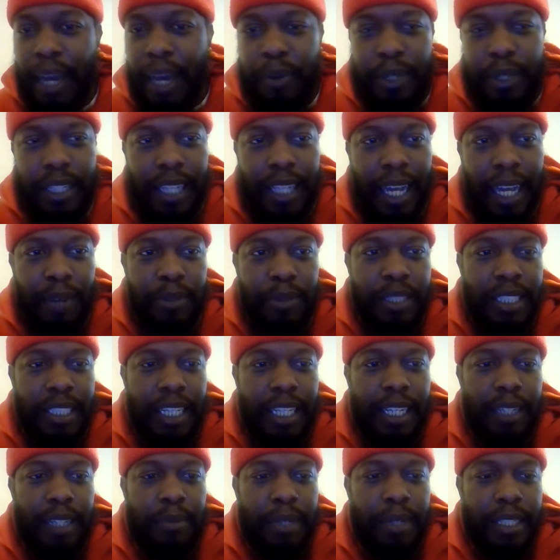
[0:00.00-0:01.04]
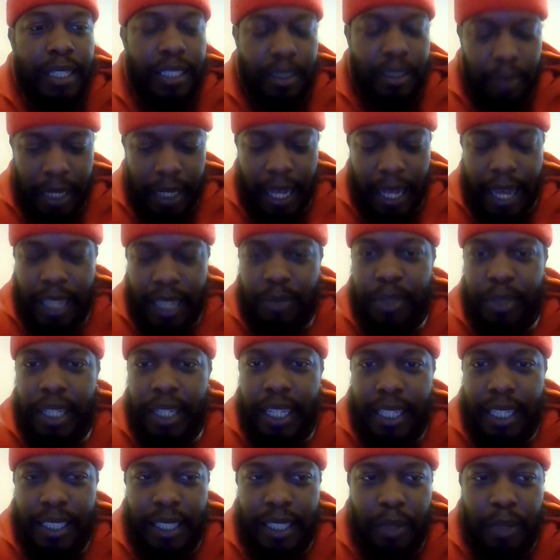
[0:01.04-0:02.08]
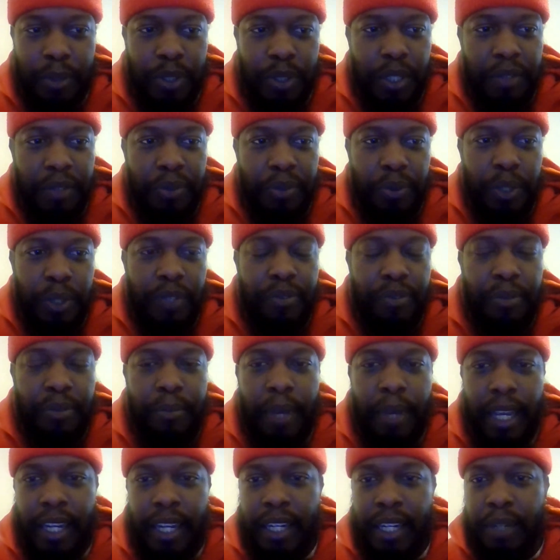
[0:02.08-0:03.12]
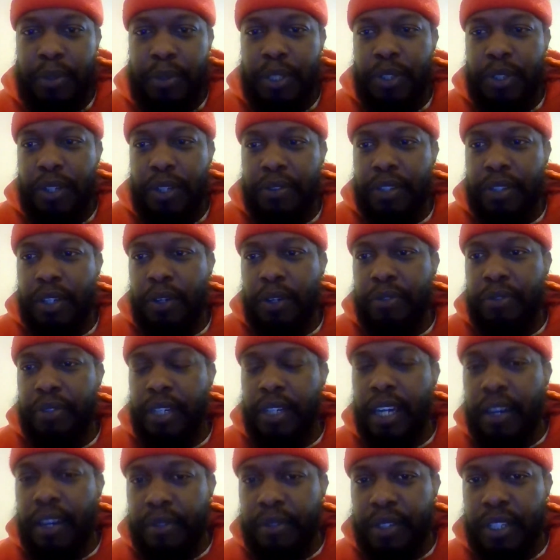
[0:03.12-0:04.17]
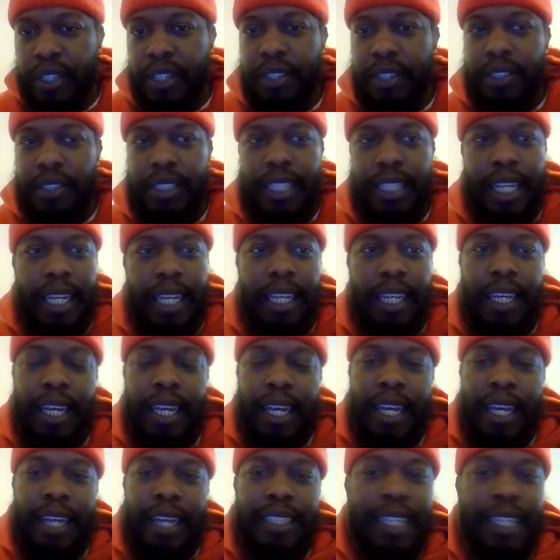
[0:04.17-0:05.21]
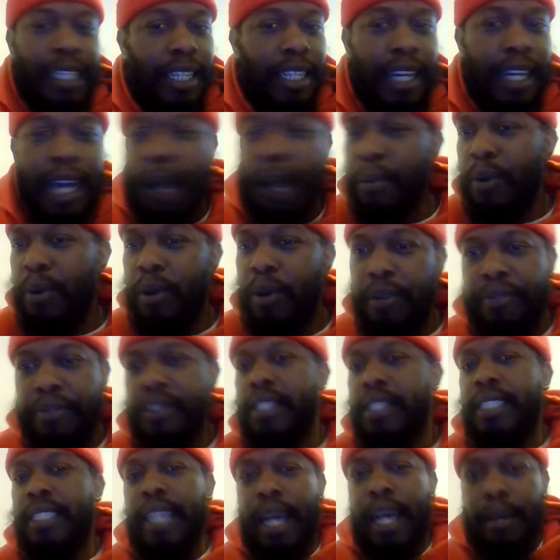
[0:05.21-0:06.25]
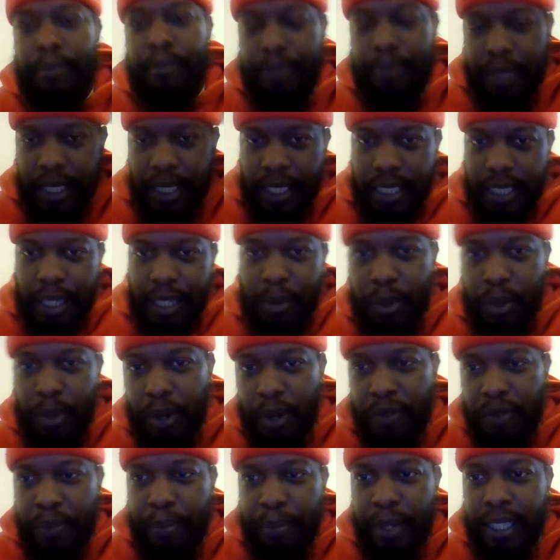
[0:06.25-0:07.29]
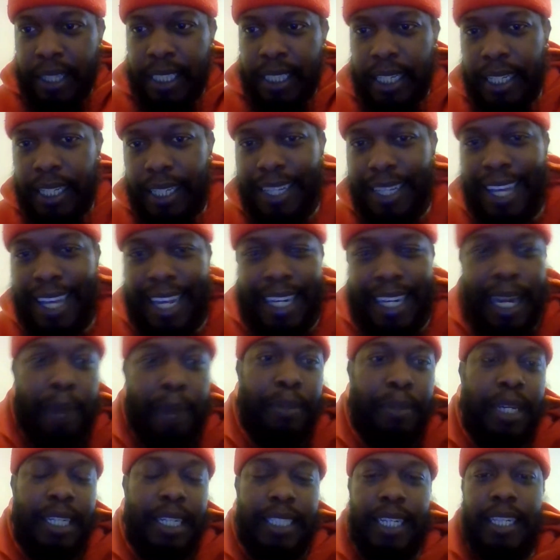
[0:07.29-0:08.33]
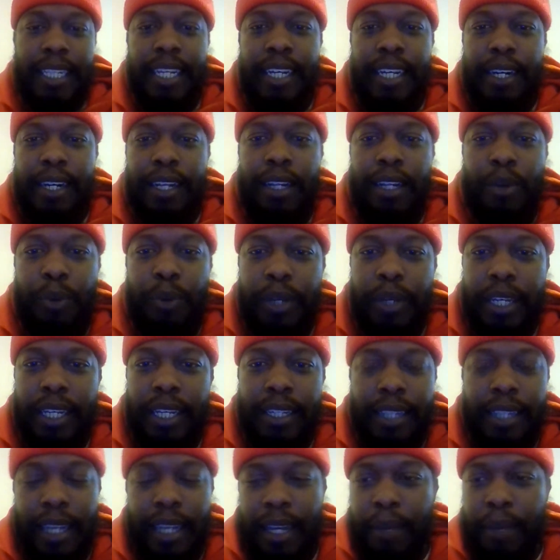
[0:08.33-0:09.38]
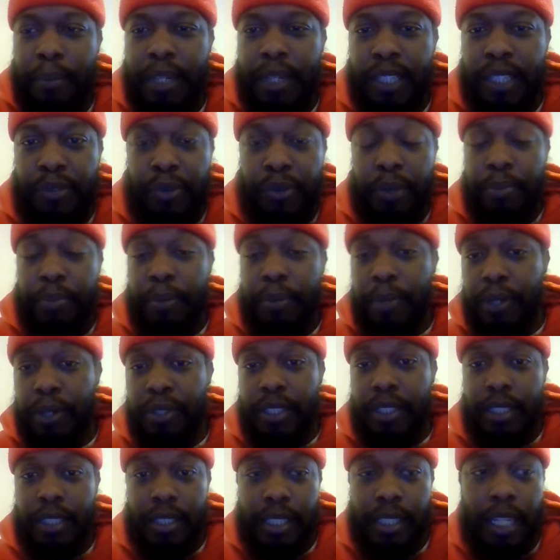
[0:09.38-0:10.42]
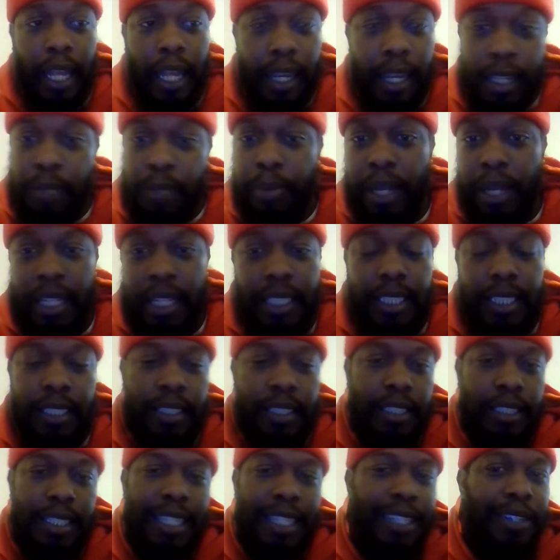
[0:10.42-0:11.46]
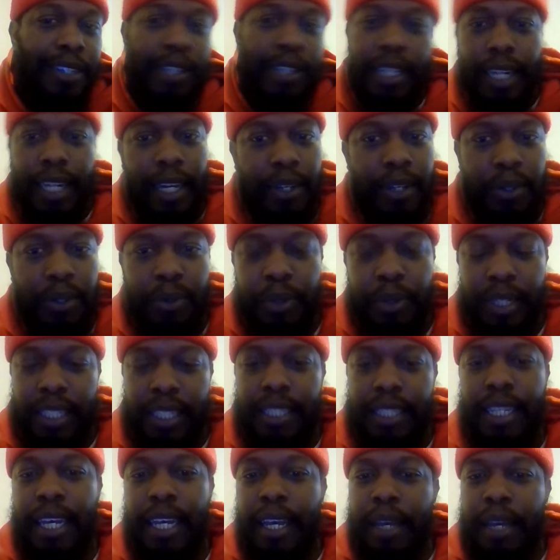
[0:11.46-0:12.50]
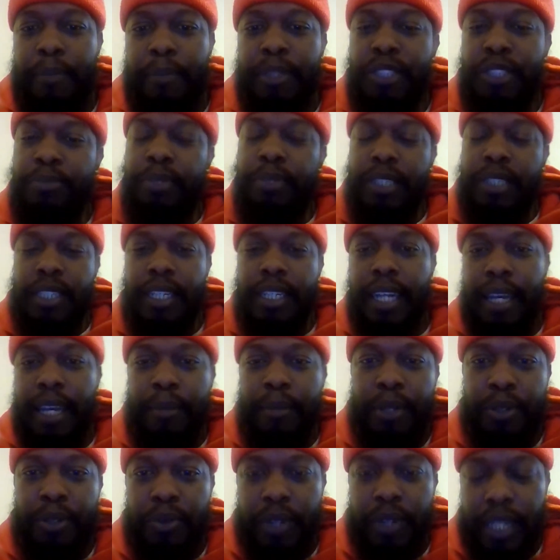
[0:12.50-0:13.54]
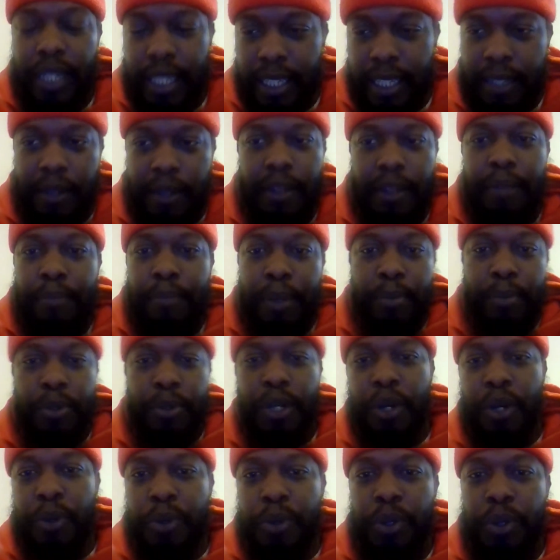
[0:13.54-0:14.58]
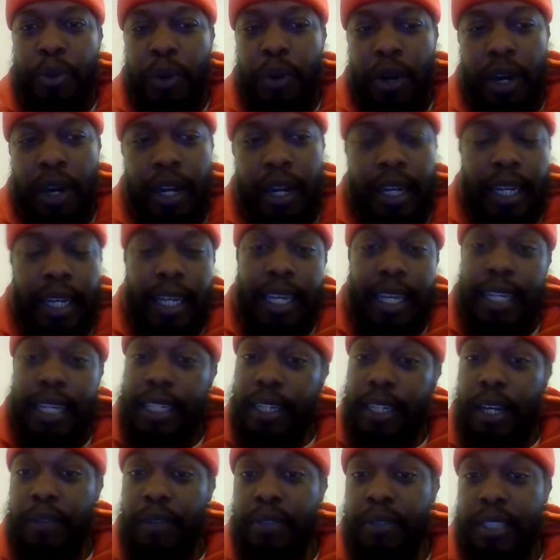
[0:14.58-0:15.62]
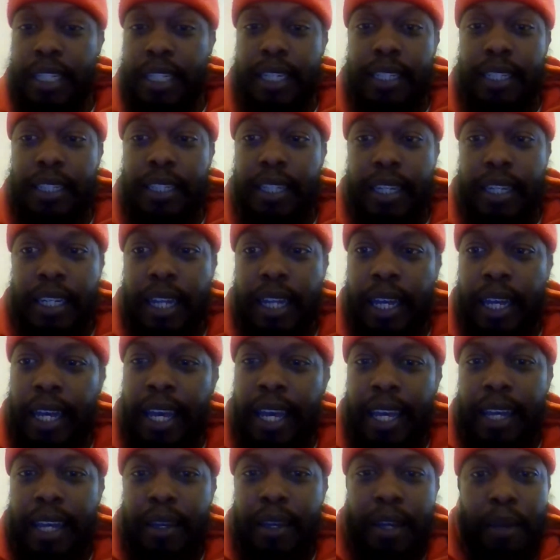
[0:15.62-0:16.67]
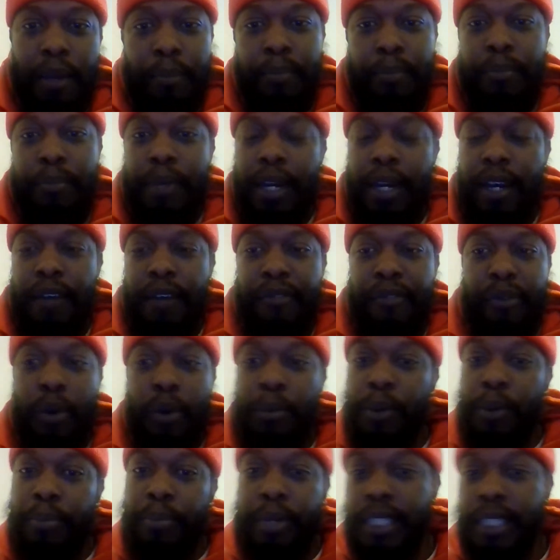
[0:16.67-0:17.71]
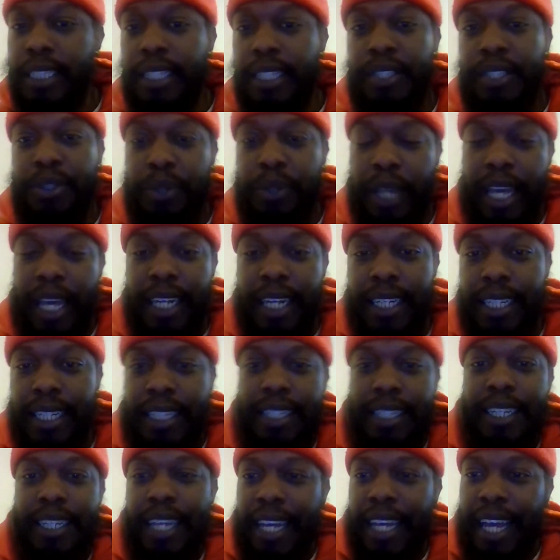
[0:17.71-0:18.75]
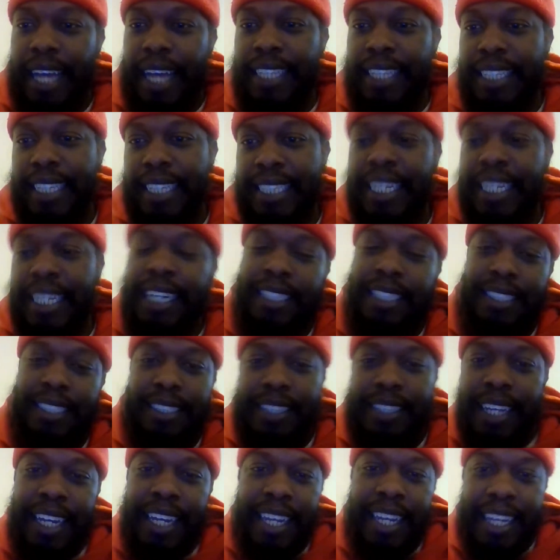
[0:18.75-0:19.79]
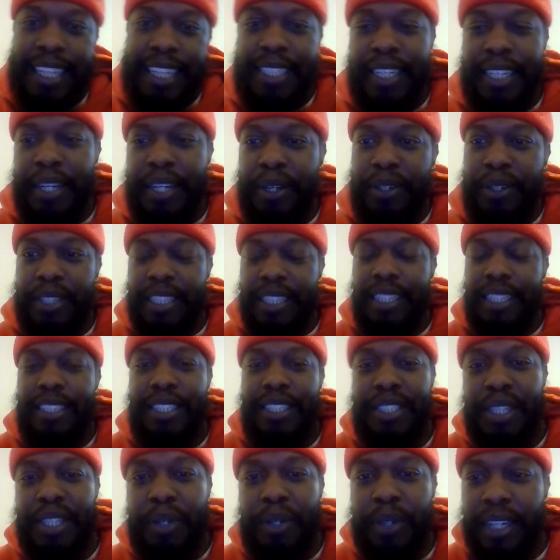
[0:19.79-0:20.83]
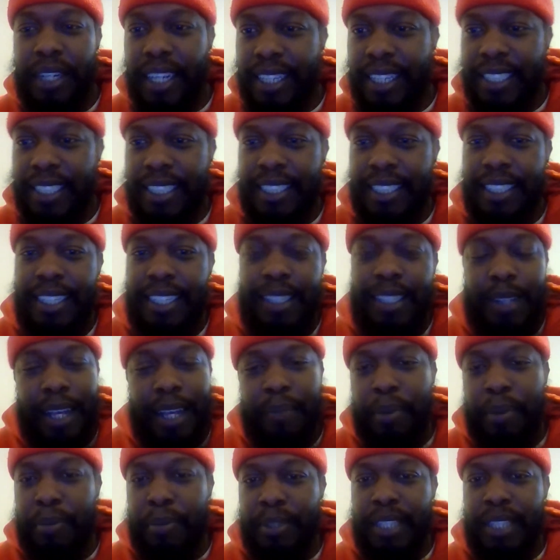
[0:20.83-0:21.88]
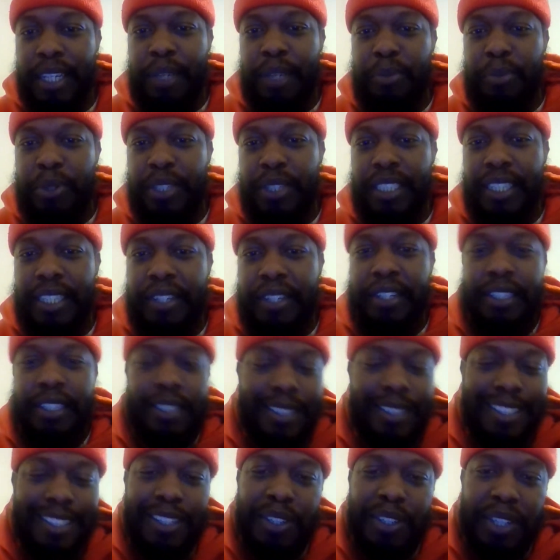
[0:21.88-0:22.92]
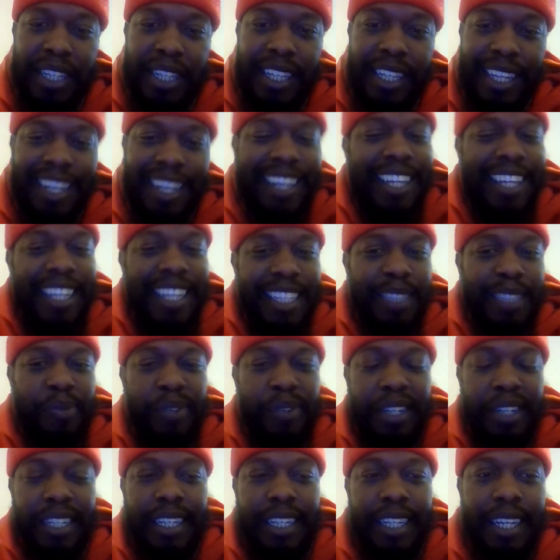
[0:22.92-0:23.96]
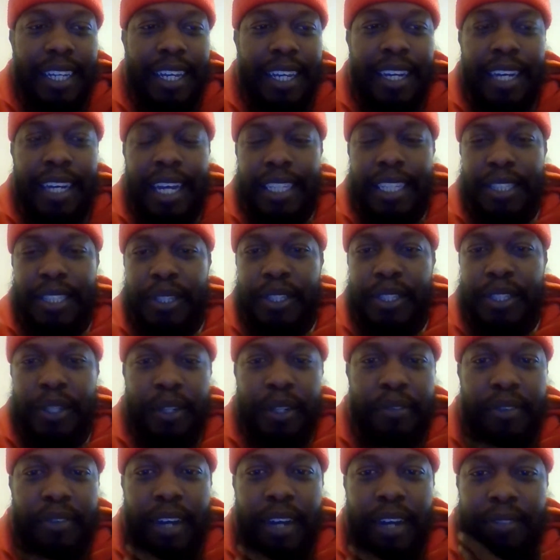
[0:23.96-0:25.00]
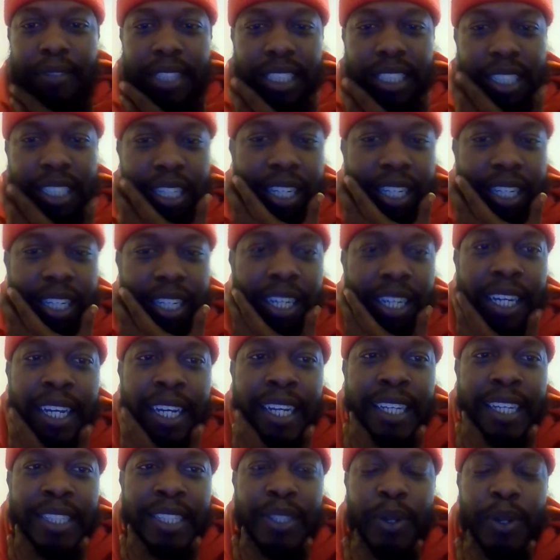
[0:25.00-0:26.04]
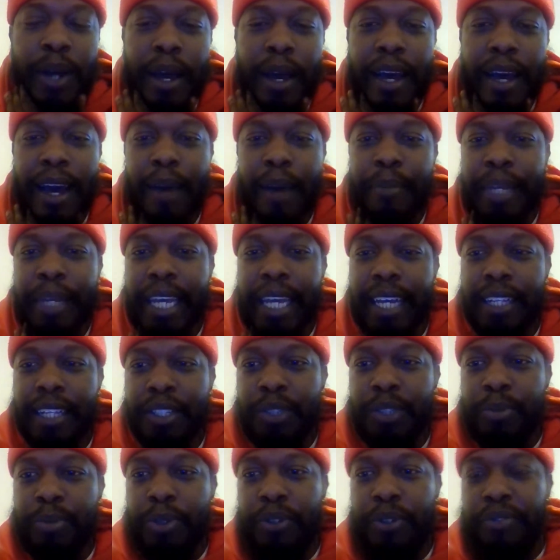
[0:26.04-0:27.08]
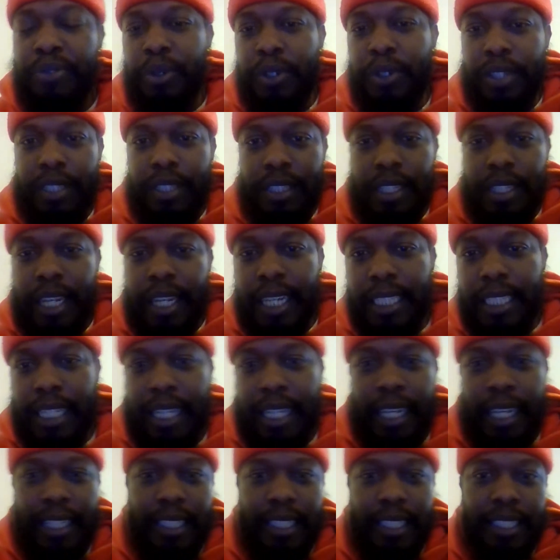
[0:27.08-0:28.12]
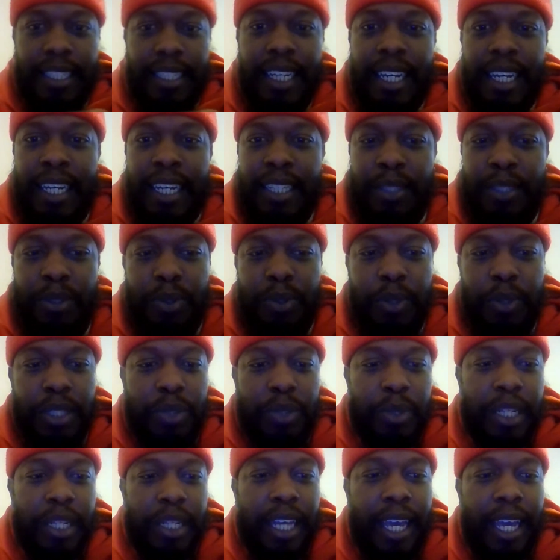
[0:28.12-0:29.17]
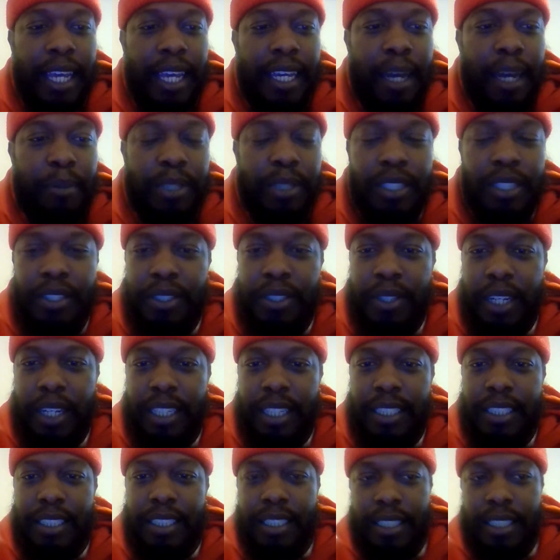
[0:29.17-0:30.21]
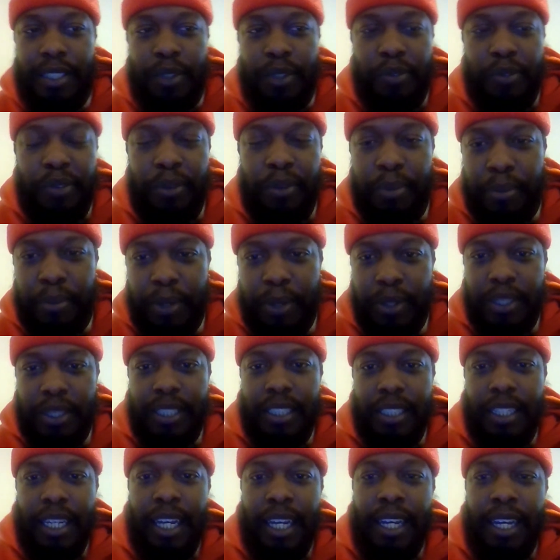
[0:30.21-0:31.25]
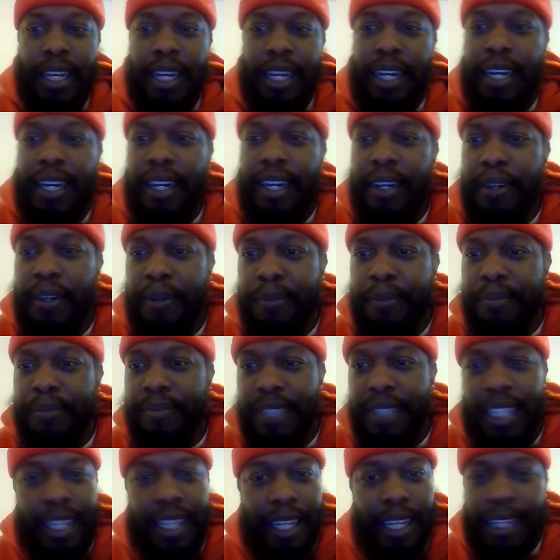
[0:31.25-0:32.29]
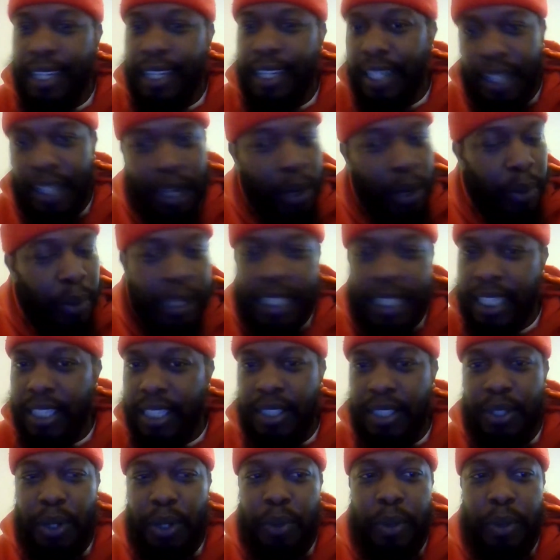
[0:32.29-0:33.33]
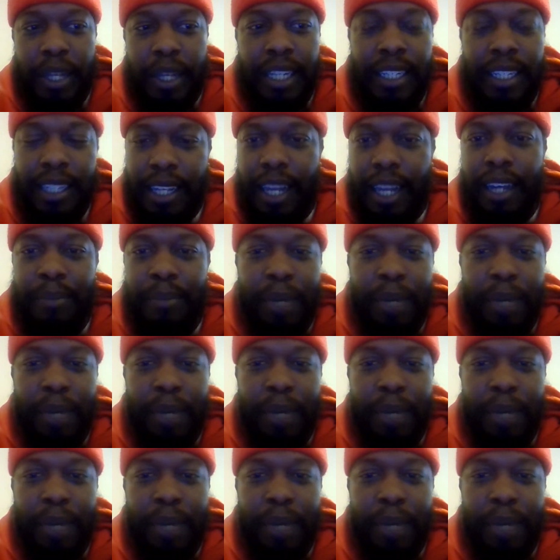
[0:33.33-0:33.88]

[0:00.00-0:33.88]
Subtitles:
I was thinking about. Somebody asked me that. They said, "Would you ever run for mayor? Would you ever go for governor, state?" I was like, "Nah, I'm going for the top position. I'm going for president." Not because I think I'll win, but it's free promotion. Like other politicians, they know they're not going to win, but you put your name in the running. People know who you are, and then all of a sudden they're like, "Hey, former presidential candidate Isaiah Jackson is here on the show today to discuss." Like people take you more serious. So it's funny. I turned 35 this year, so I'll be eligible for next election. So 2028, I'm just gonna do that shit just to do free promotion. No intention on winning.